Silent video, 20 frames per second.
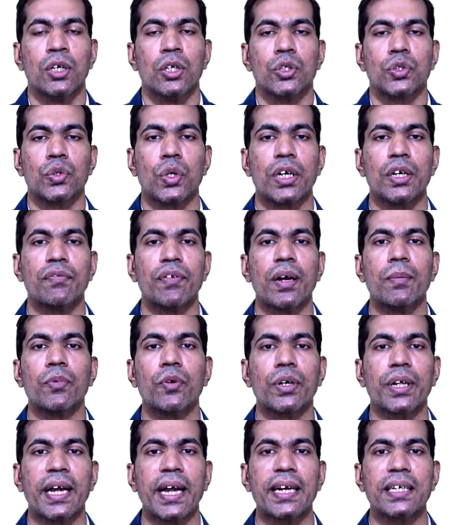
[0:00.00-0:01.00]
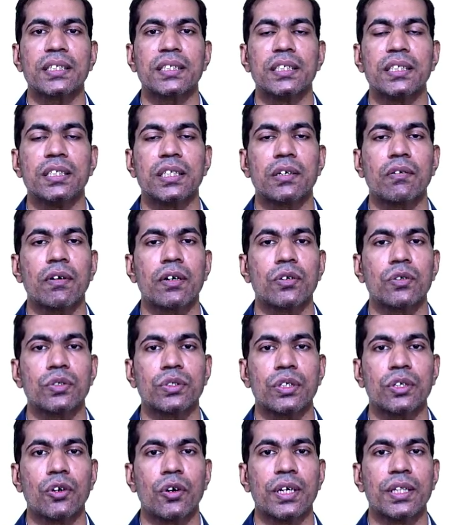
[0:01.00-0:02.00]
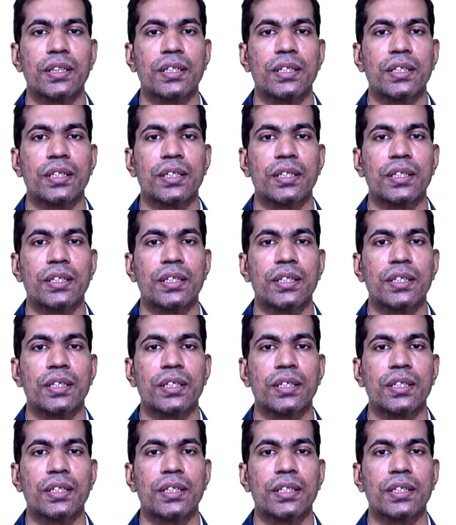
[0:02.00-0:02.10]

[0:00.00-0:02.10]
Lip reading: So if I put x is equal to 0 in